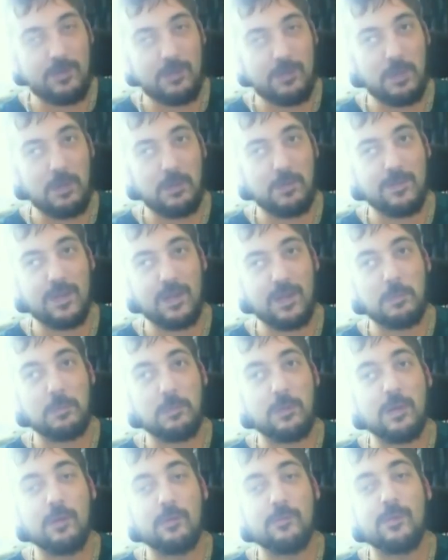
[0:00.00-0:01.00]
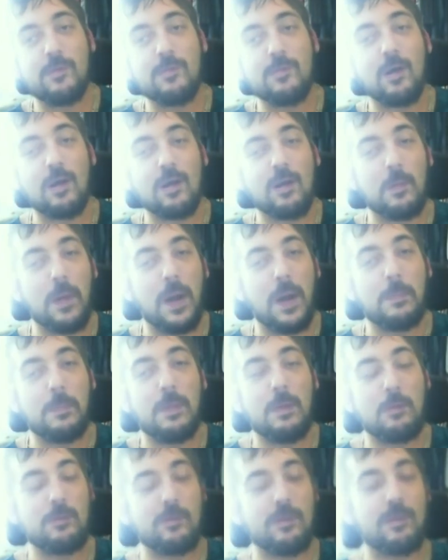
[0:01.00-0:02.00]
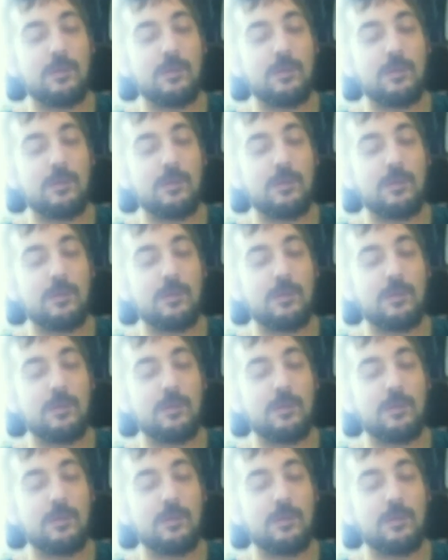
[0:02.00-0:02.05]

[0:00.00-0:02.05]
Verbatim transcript: a movie. We usually talk about music